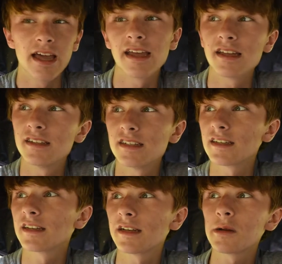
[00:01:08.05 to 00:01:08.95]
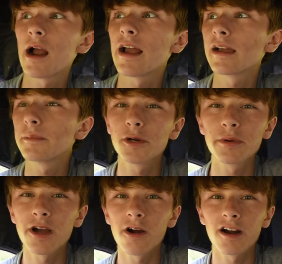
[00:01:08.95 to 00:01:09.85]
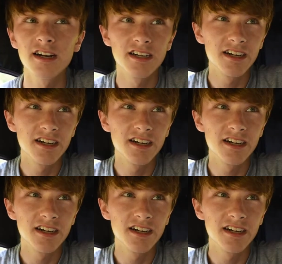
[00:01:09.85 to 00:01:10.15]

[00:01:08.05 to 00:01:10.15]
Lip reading: And here I am, here we are.